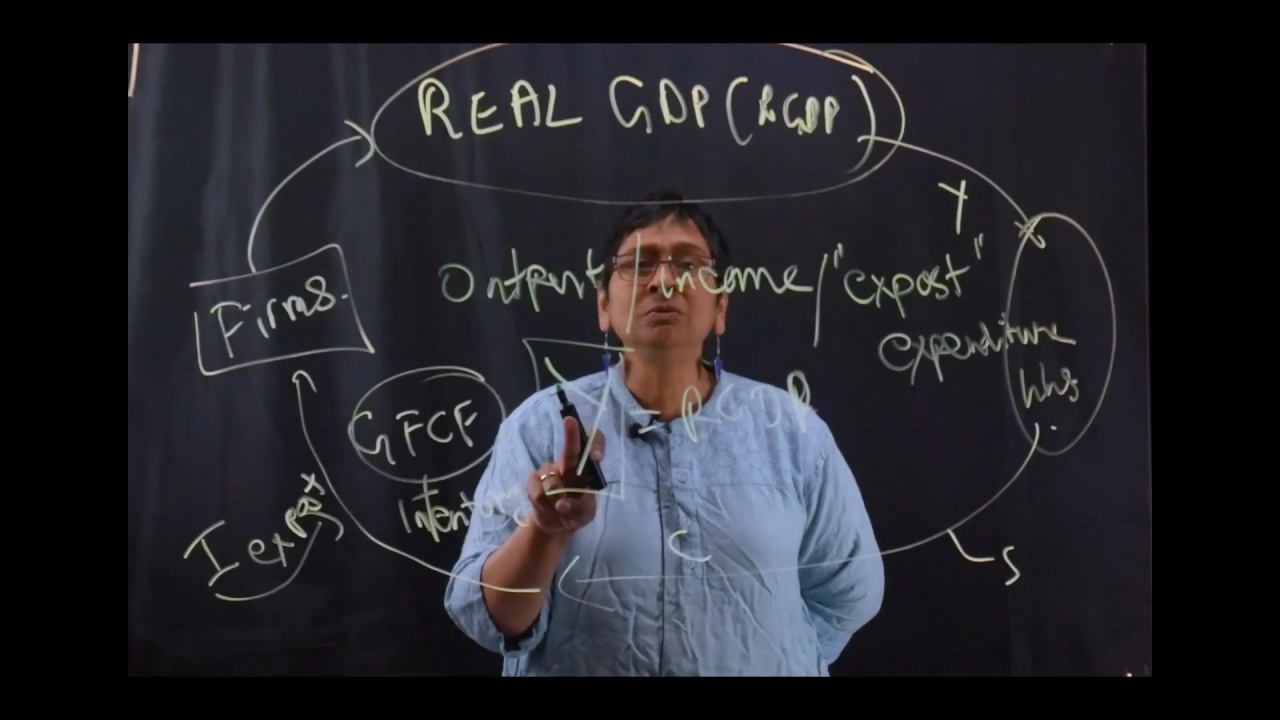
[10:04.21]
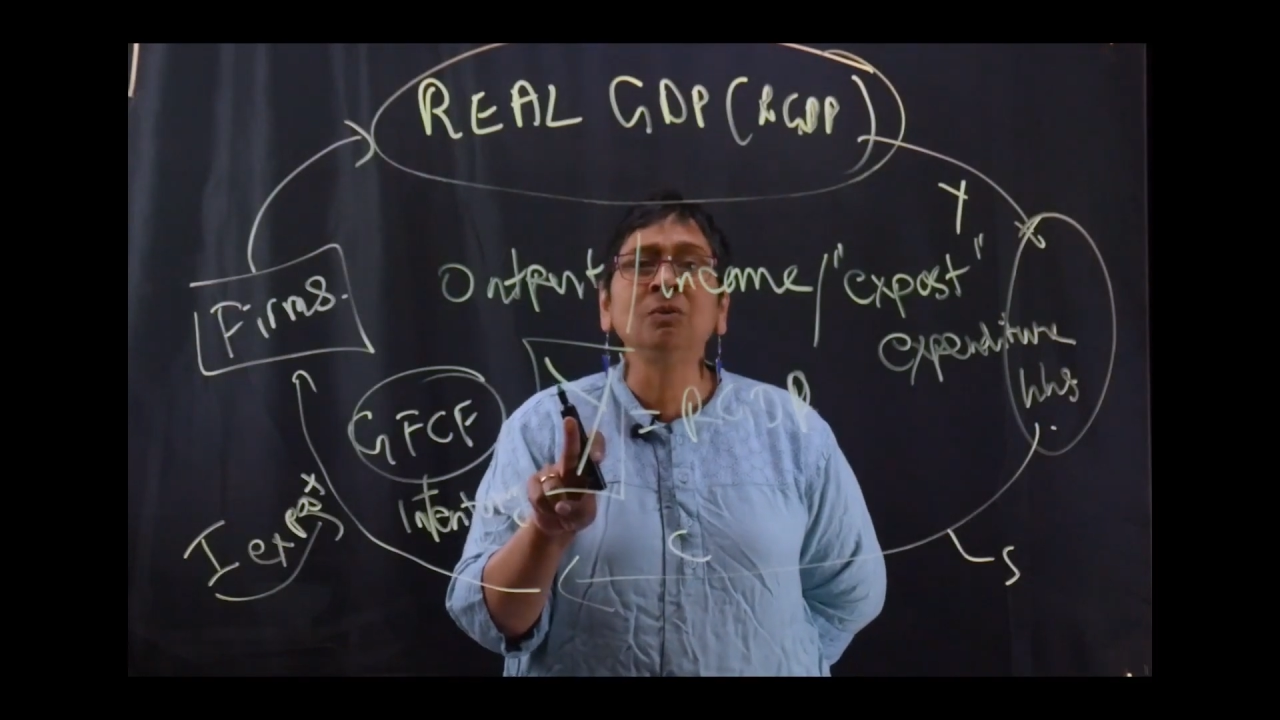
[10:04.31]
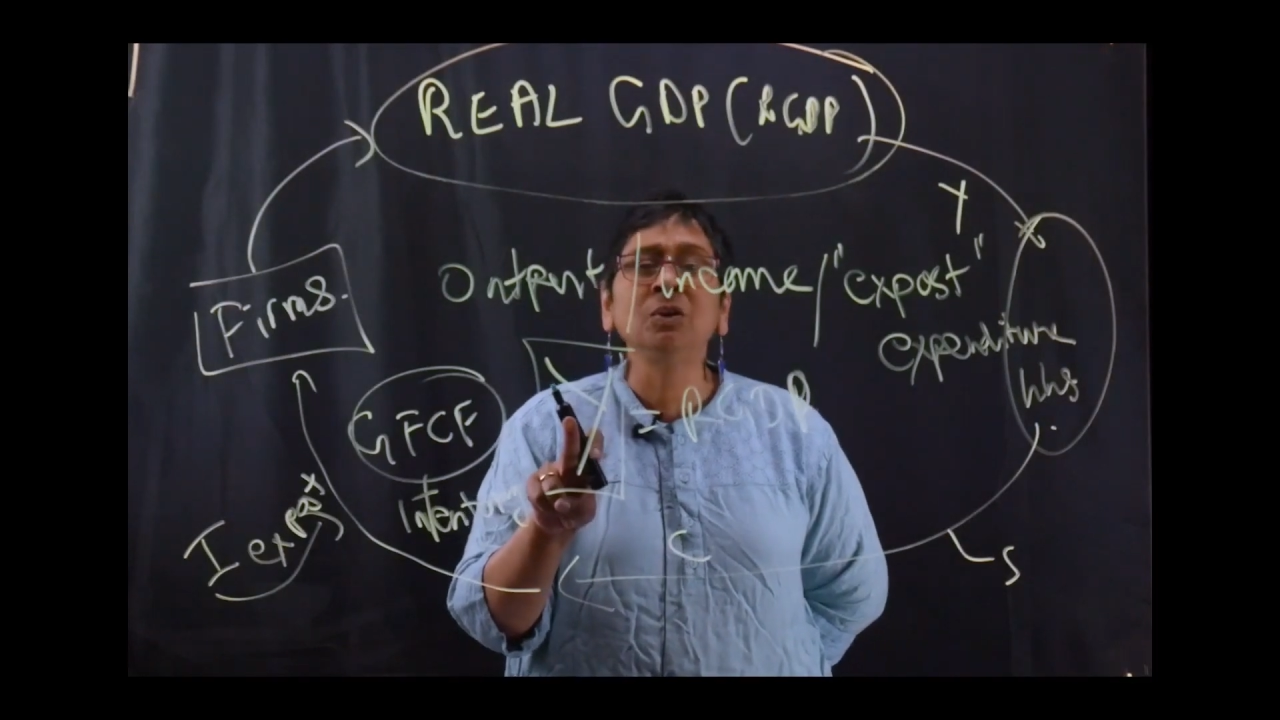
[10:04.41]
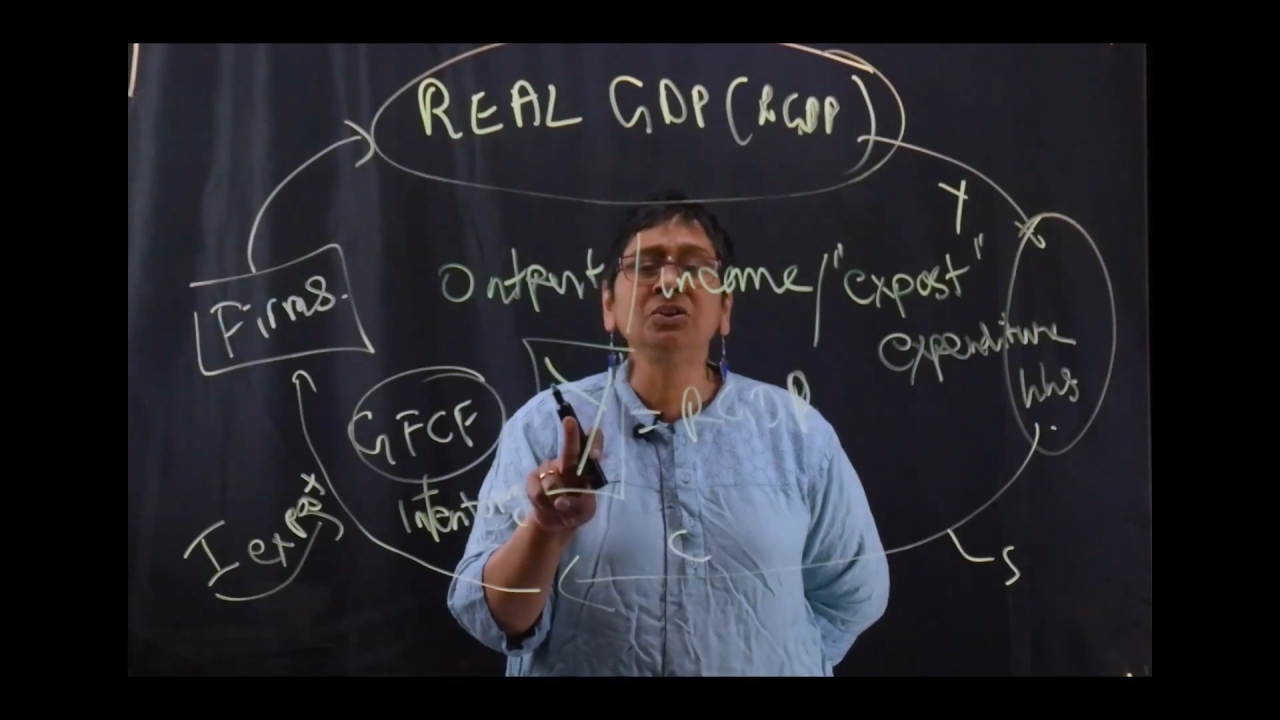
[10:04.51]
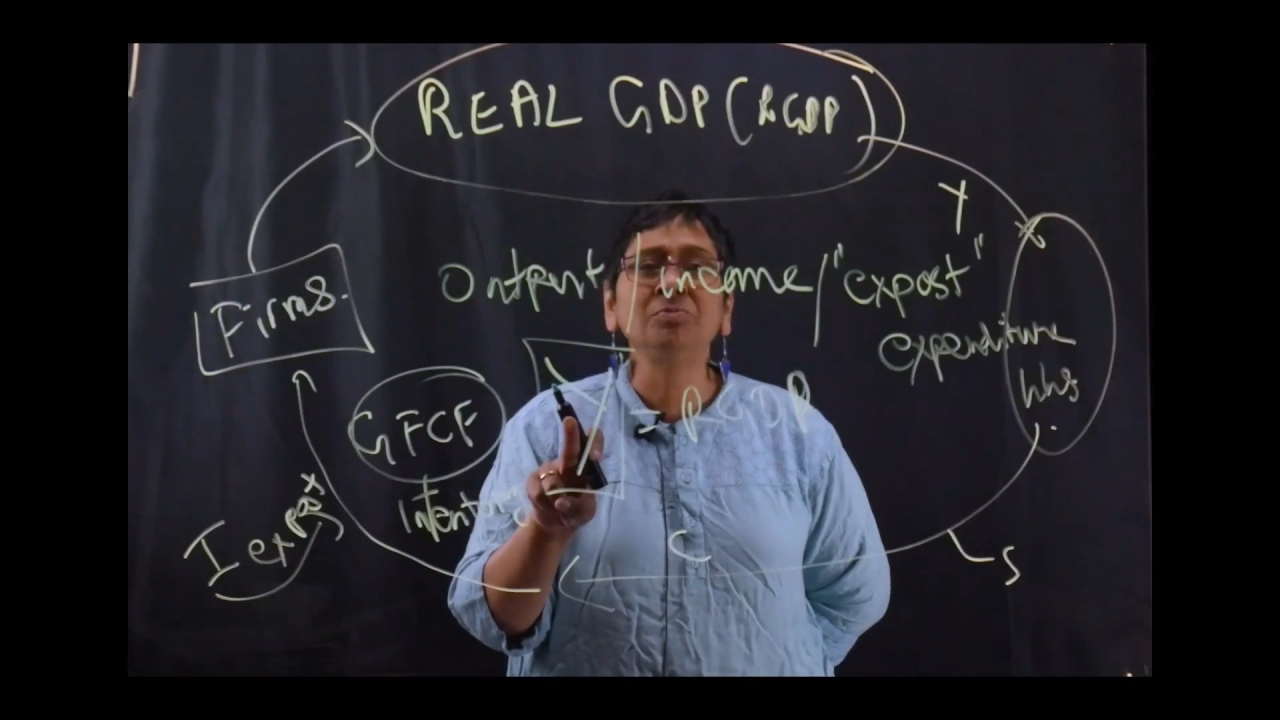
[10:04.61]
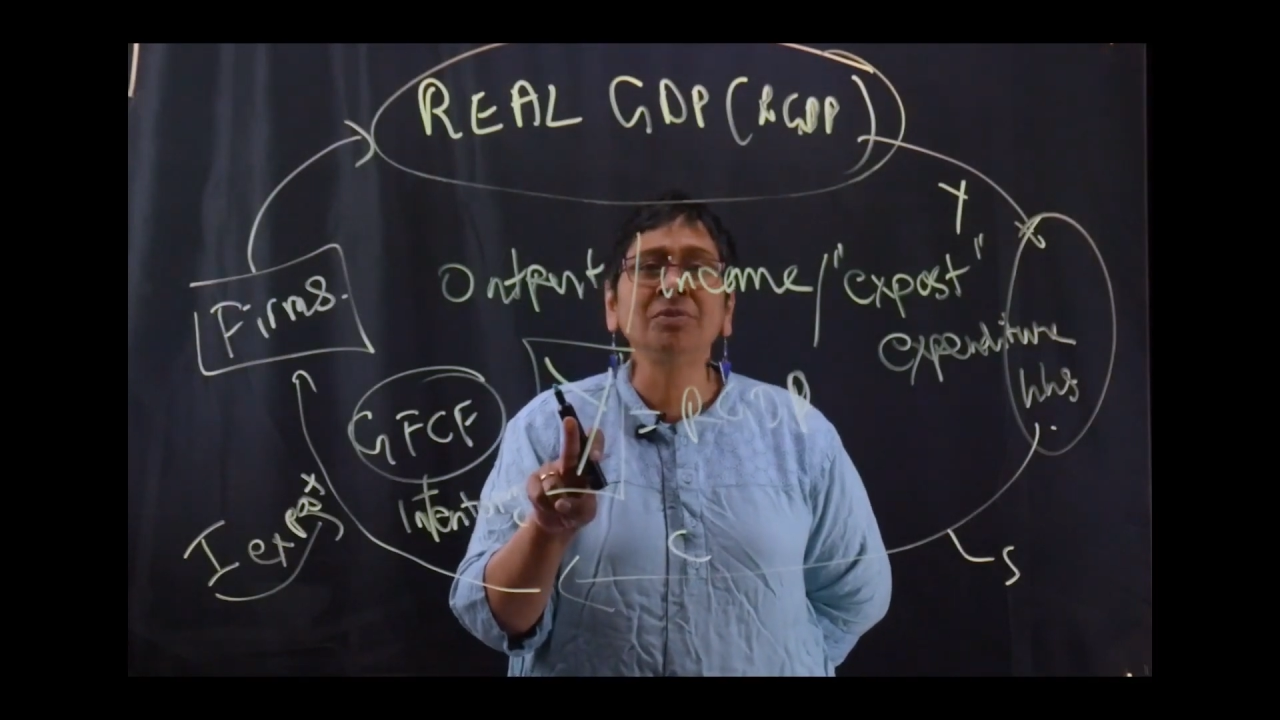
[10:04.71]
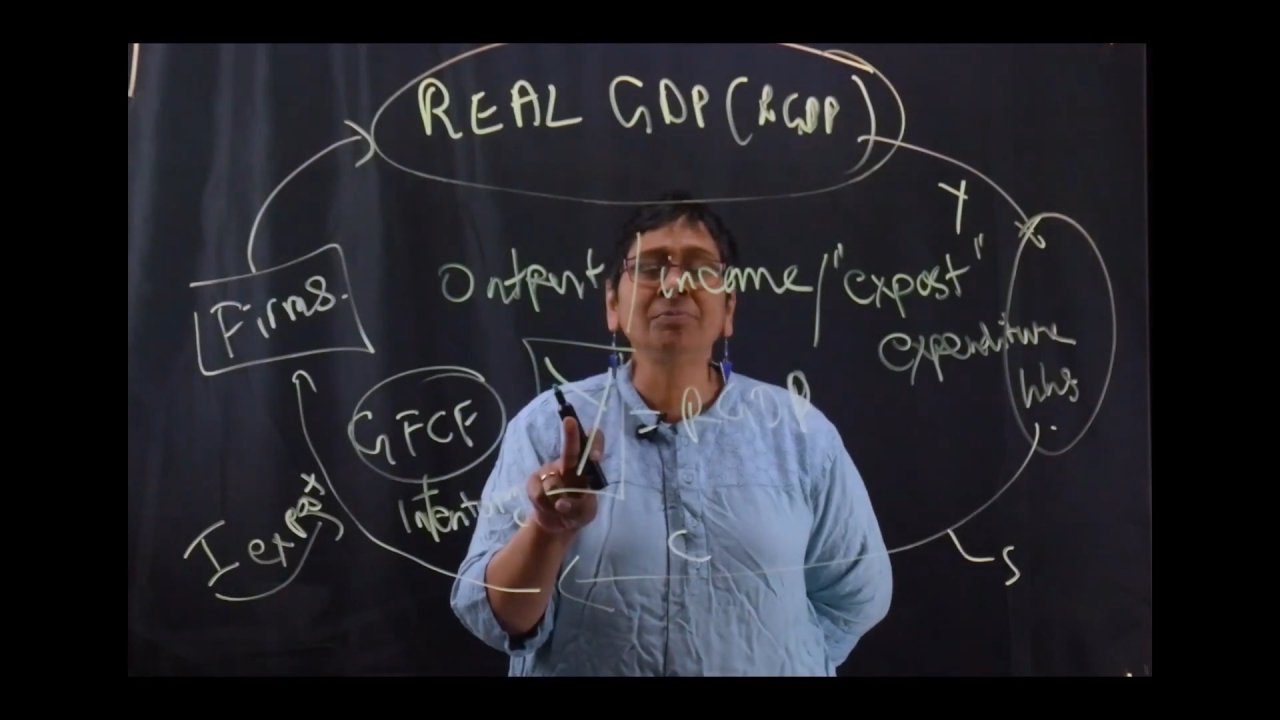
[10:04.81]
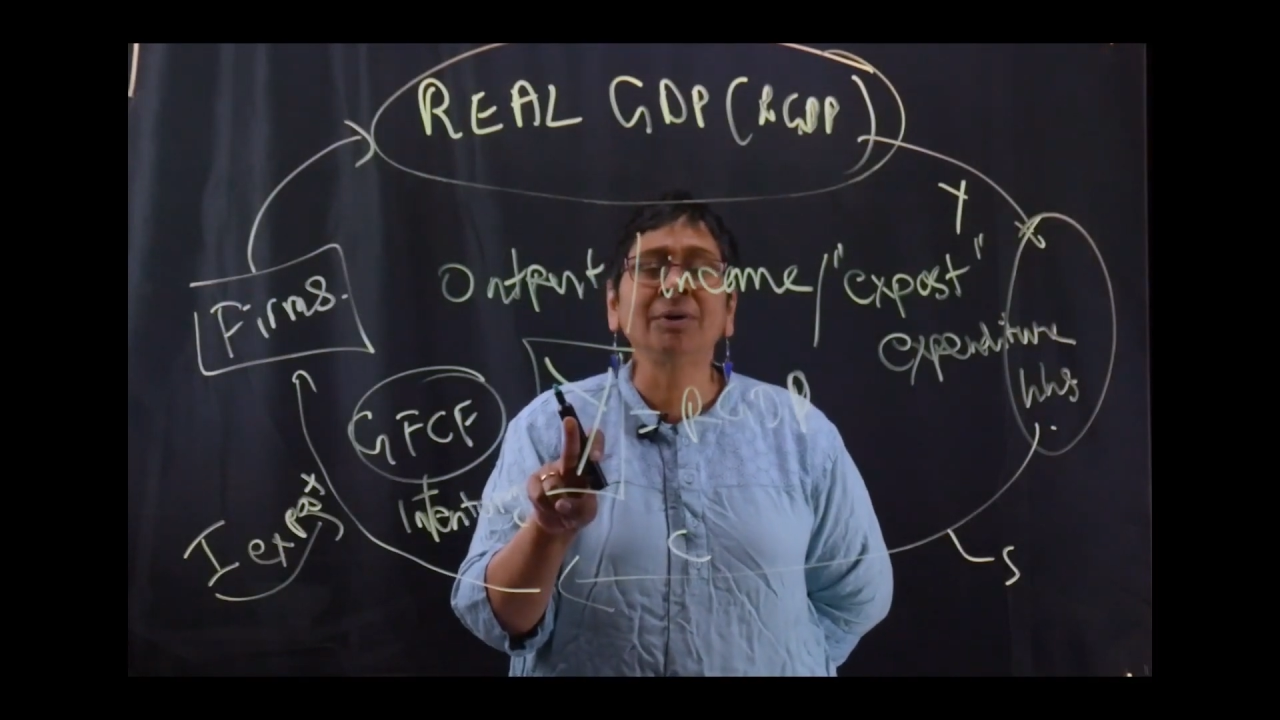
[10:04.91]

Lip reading: volume of